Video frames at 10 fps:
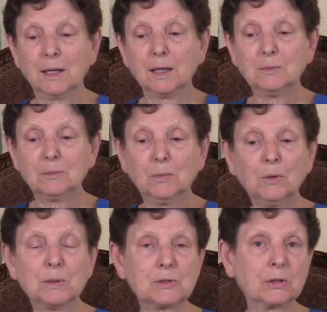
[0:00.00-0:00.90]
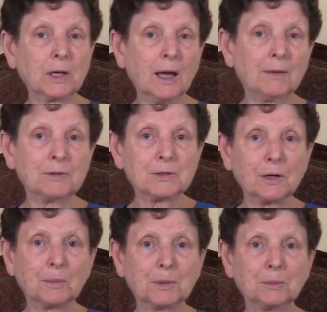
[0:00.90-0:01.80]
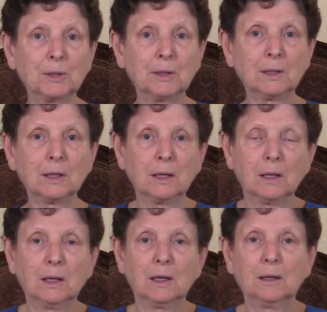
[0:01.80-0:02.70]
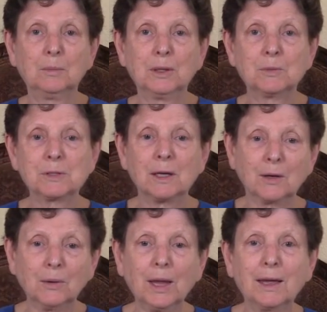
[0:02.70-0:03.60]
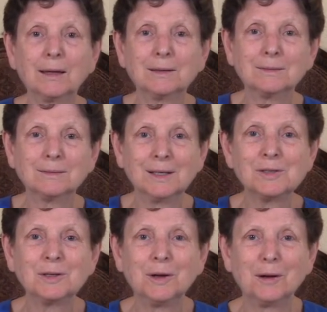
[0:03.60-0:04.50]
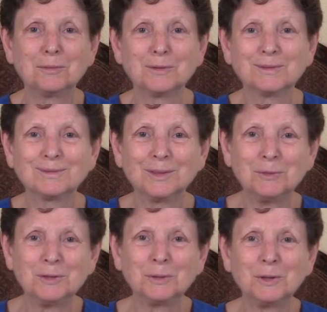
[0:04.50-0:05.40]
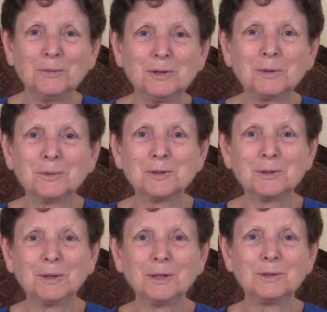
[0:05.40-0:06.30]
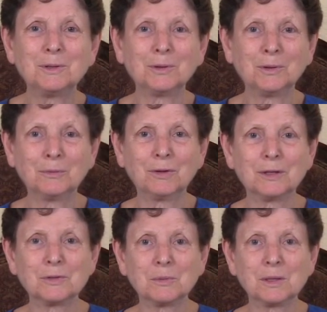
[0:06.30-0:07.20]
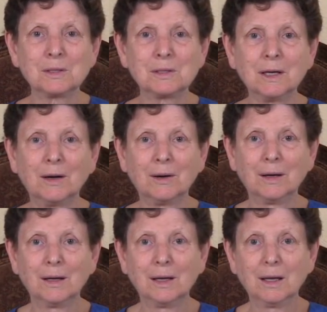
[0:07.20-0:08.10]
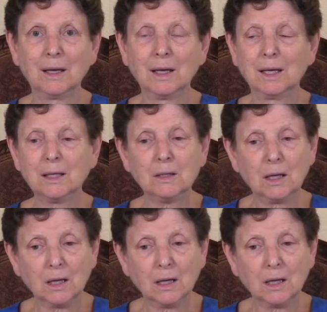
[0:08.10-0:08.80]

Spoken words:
And more recently, I haven't stopped completely. But it was like, okay, it's enough. You've done what you need to do. You're finished with this now. And